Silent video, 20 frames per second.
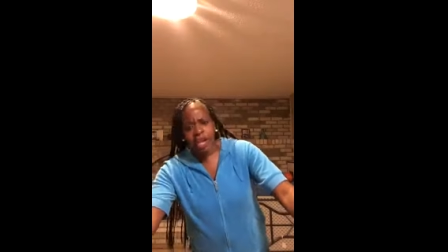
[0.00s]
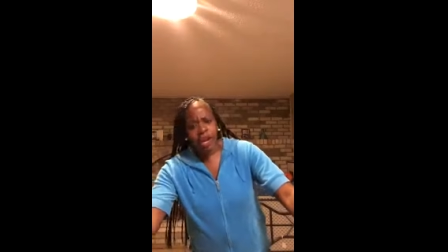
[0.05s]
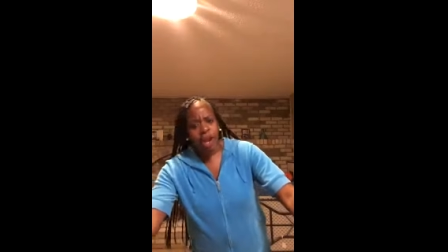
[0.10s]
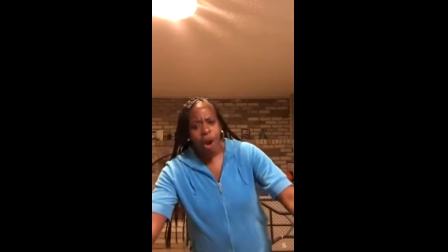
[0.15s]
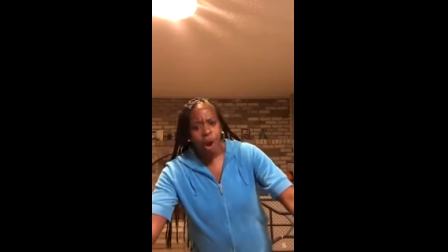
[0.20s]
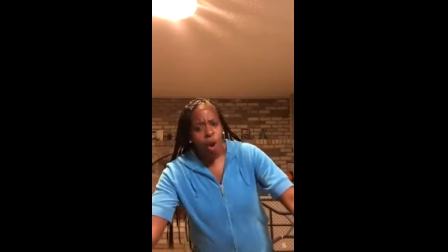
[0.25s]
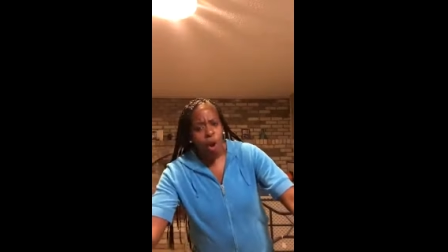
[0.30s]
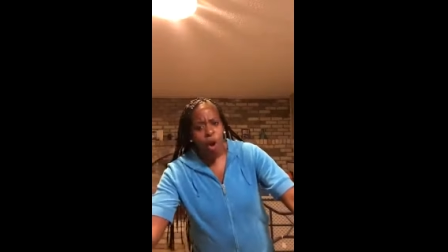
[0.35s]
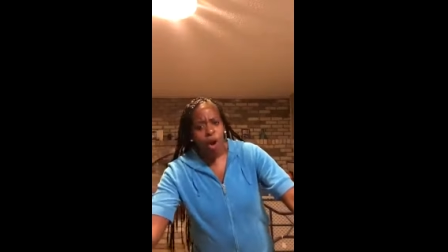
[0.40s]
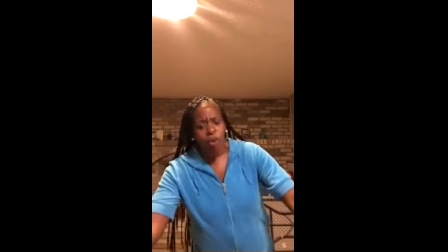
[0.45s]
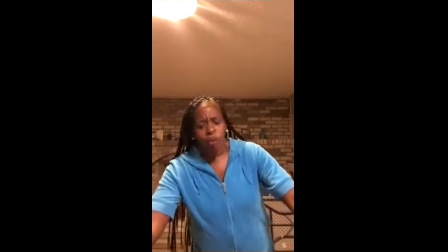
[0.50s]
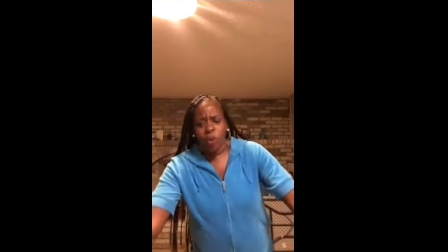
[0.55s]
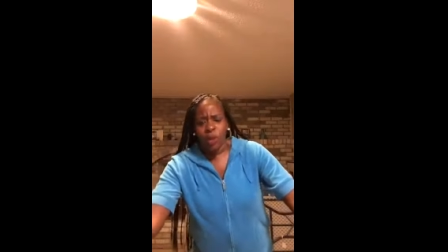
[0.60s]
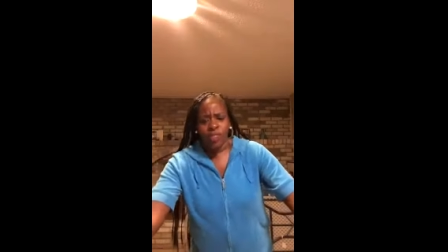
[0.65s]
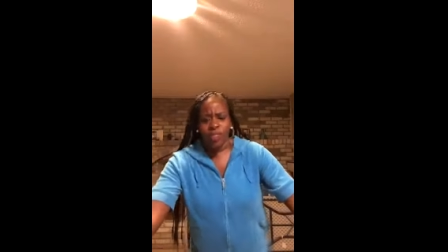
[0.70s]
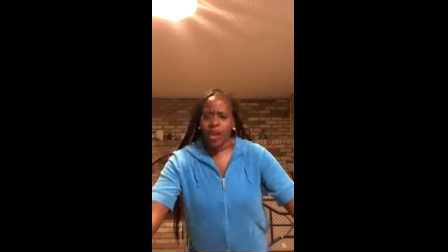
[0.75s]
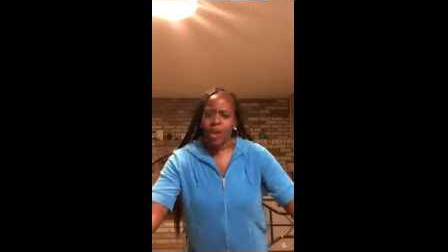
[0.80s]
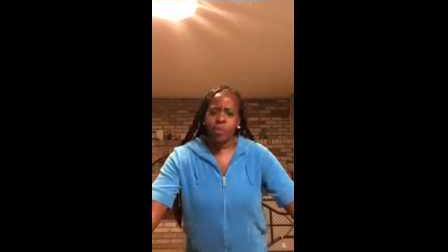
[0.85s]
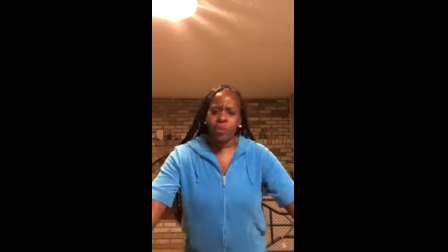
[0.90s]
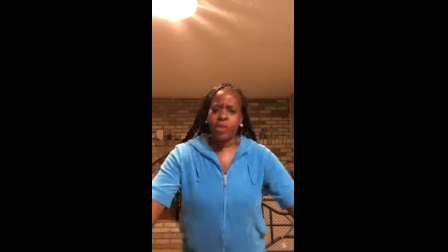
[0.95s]
the Lord,
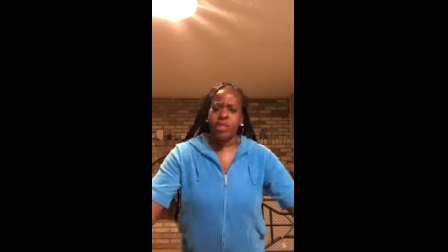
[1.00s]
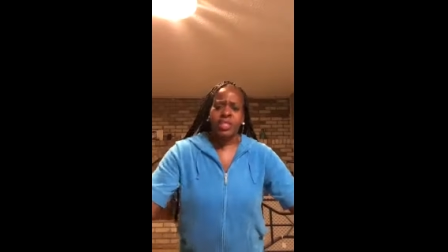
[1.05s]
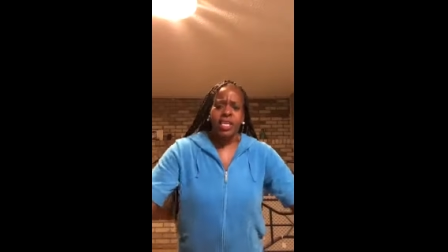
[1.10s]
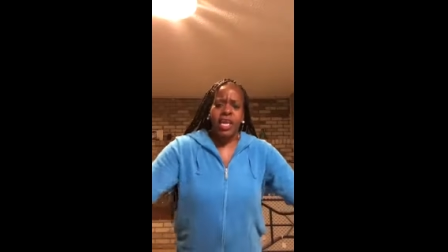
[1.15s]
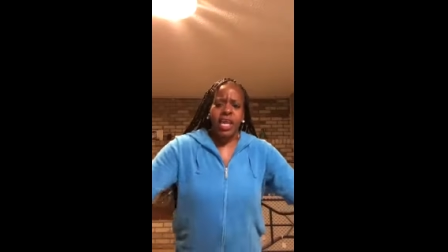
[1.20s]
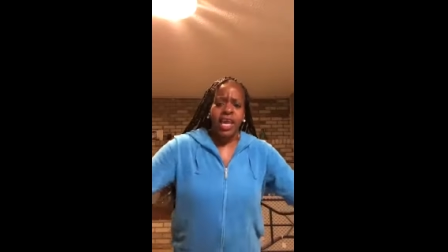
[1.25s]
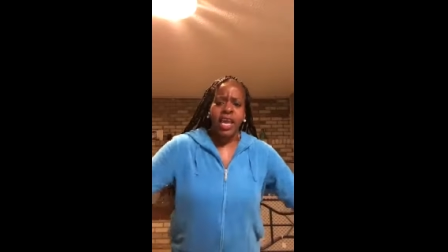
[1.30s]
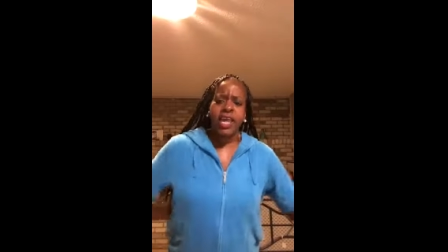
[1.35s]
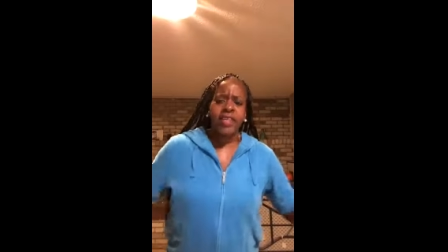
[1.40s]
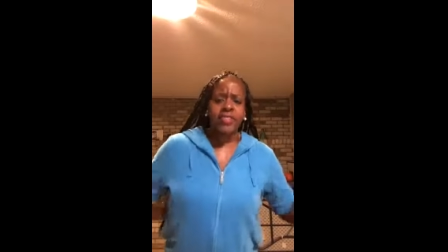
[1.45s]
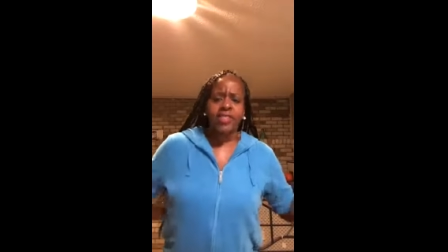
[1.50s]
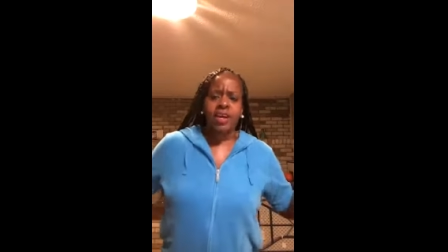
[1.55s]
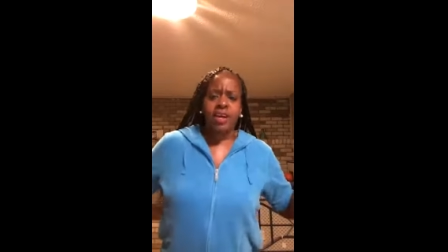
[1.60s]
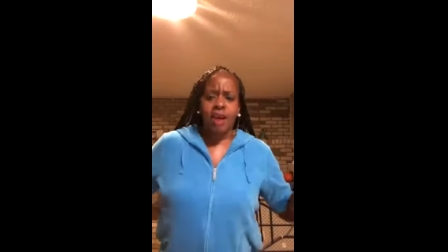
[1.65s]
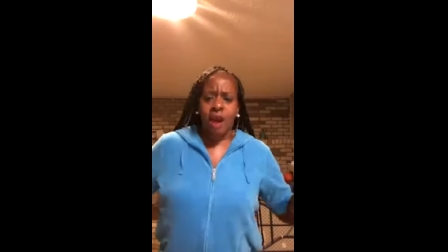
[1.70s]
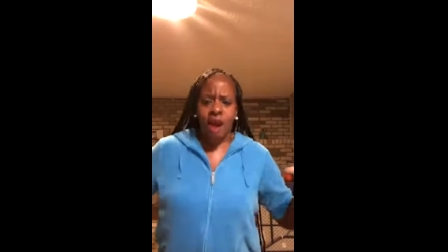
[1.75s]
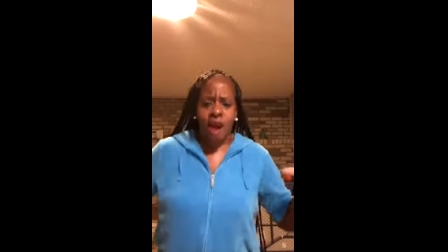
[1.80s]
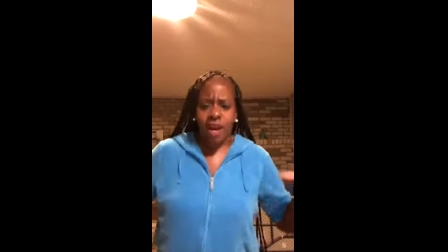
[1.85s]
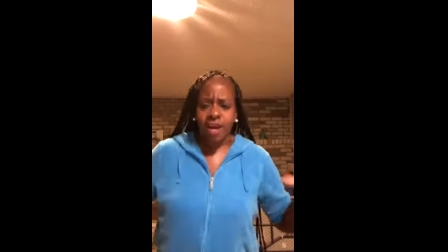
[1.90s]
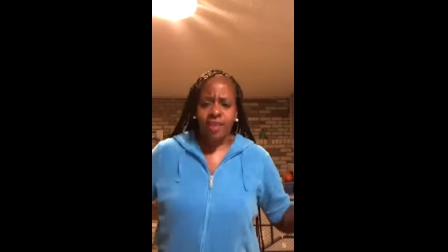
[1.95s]
when they was in the
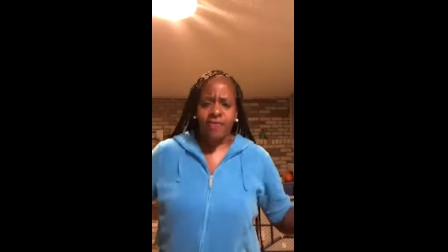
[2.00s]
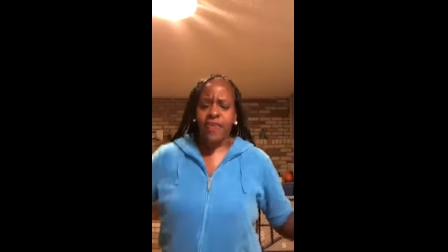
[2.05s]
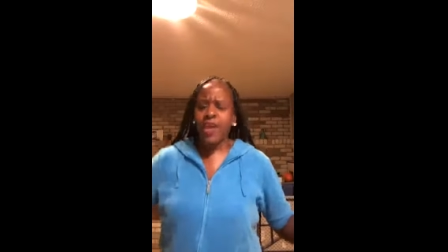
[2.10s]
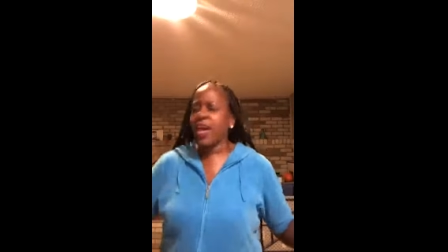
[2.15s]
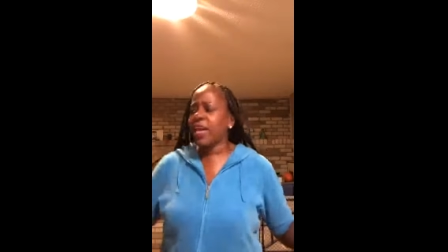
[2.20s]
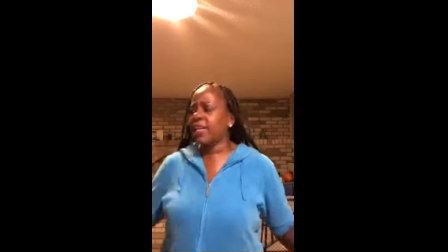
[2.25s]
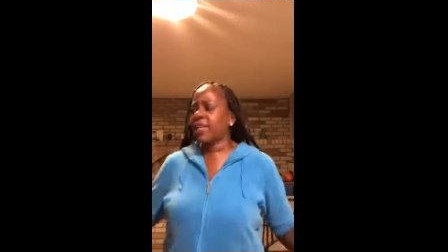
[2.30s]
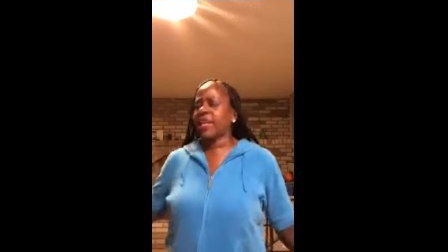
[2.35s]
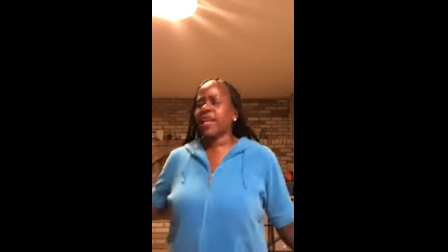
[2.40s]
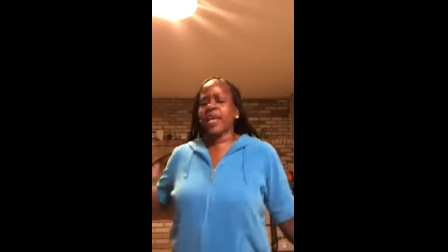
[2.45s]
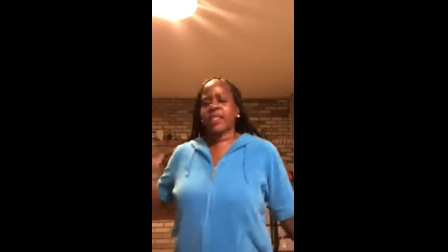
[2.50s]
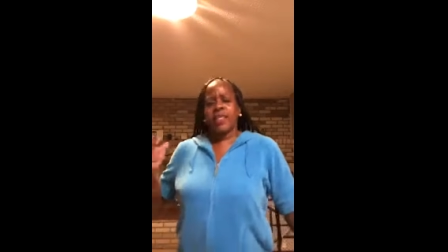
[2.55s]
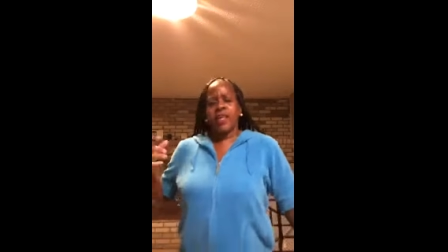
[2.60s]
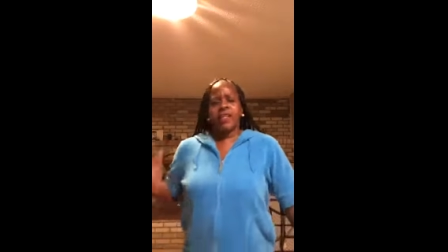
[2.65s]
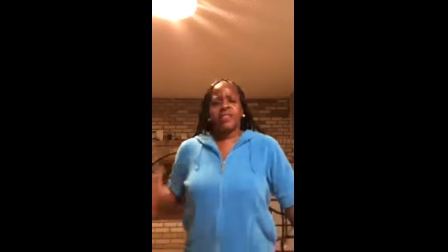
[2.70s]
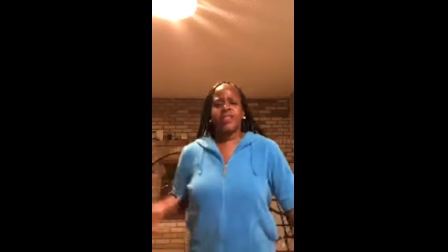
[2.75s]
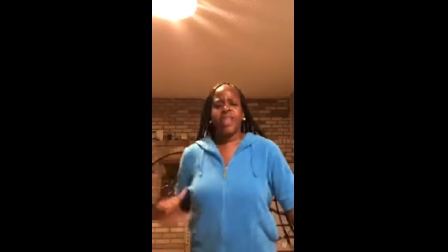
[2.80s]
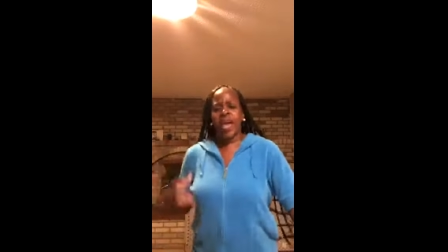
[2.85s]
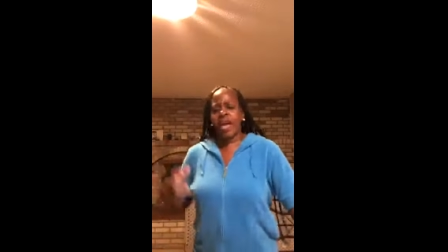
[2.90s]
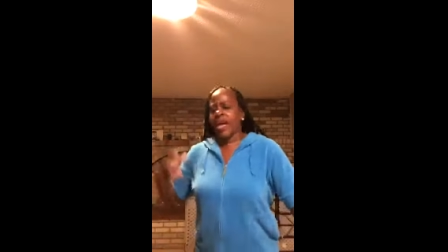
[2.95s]
Garden of Eden and
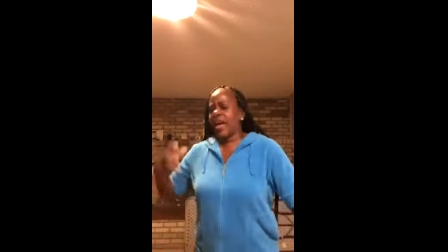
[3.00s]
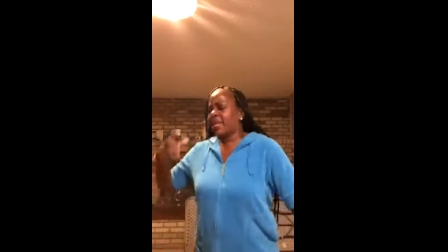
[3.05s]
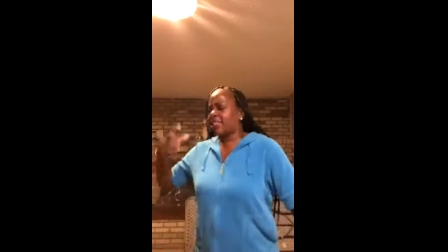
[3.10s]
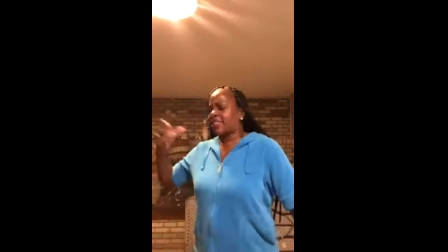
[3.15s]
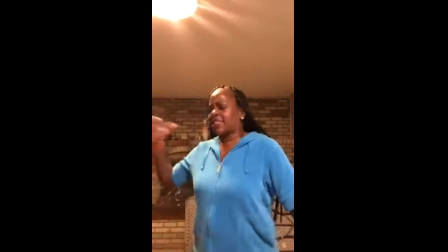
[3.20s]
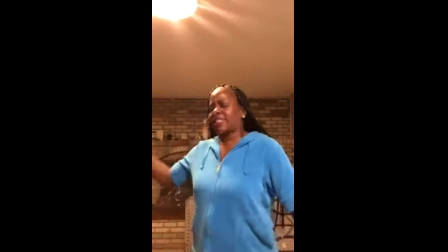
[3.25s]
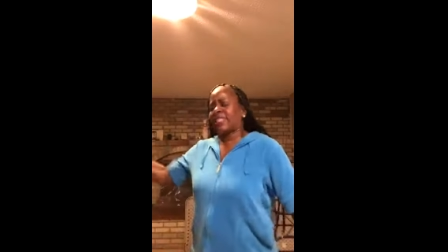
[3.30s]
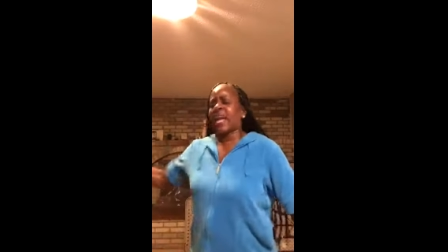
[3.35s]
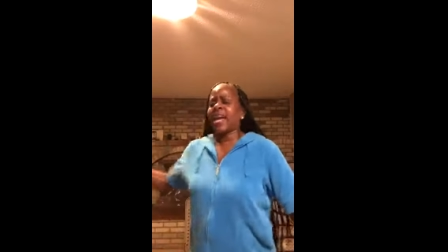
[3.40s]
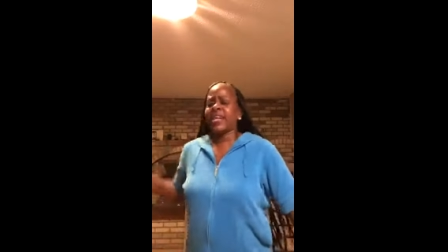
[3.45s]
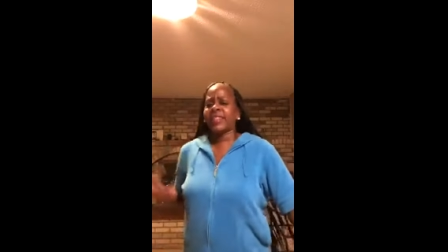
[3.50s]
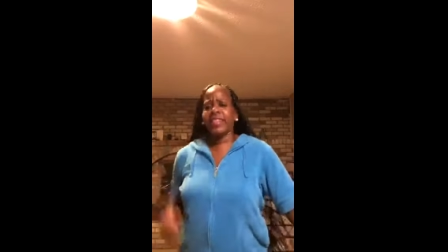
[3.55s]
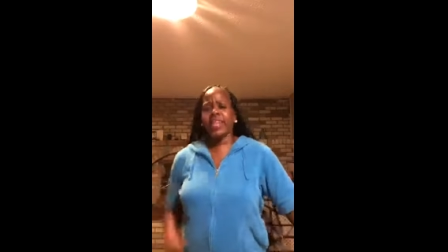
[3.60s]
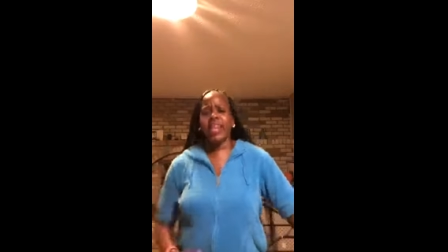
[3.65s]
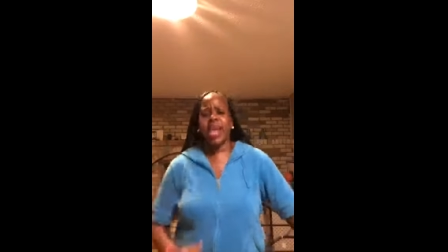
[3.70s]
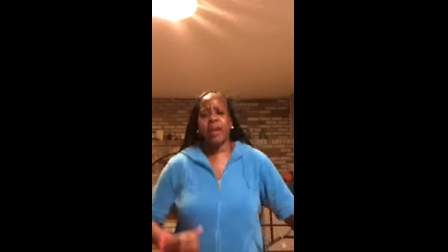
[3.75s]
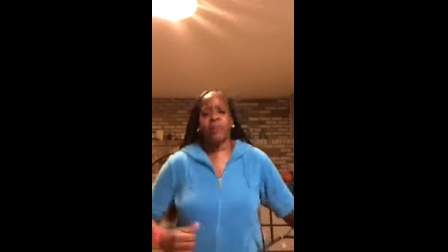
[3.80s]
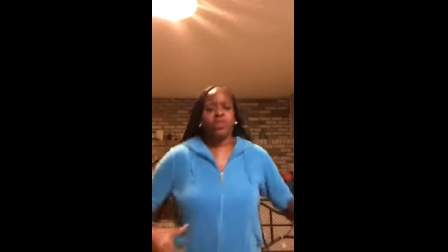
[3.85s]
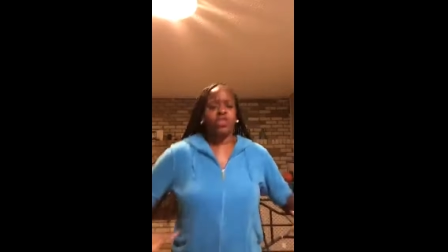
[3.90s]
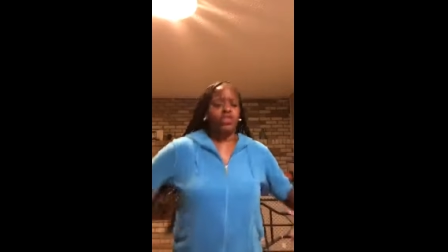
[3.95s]
they had sinned
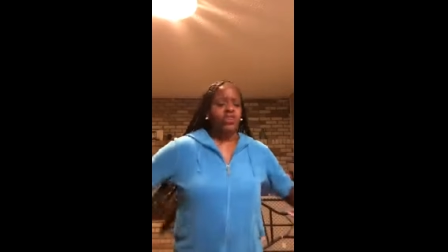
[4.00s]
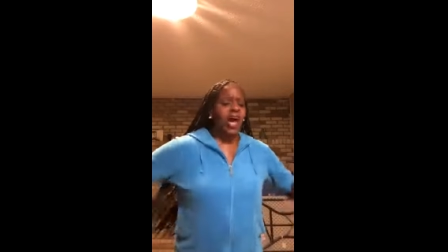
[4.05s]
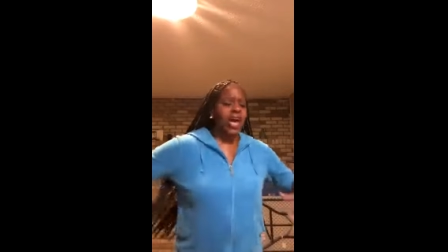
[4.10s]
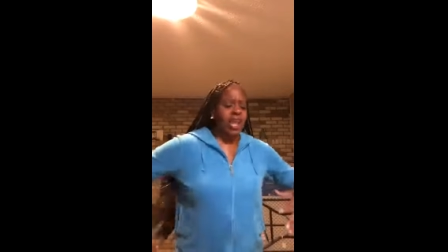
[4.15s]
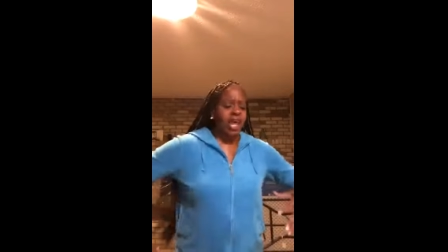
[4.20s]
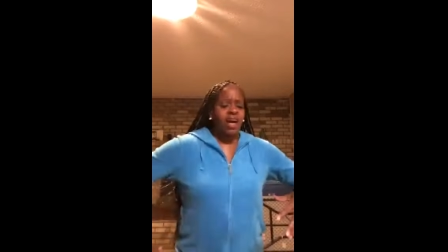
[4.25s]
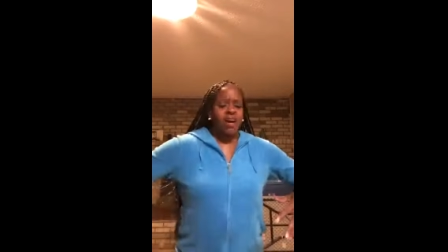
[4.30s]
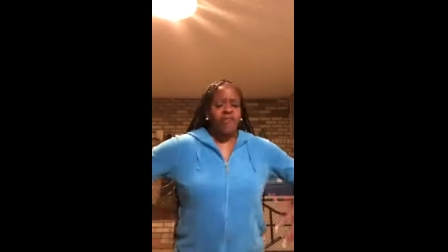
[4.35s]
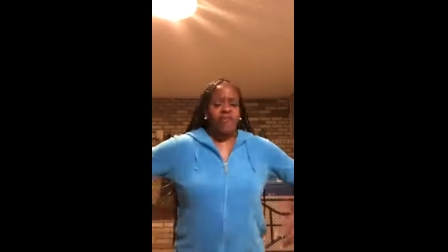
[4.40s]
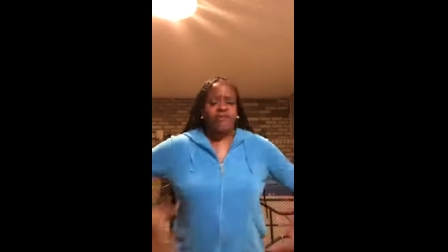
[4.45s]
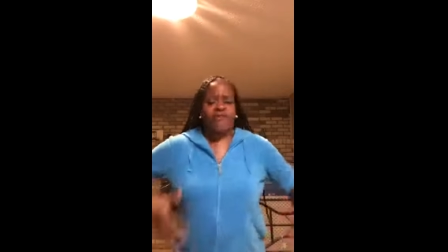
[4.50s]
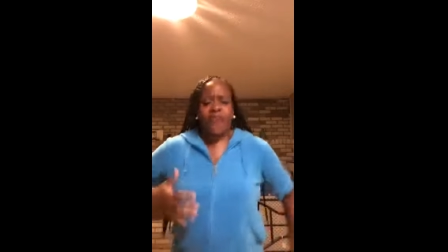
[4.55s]
and they was trying to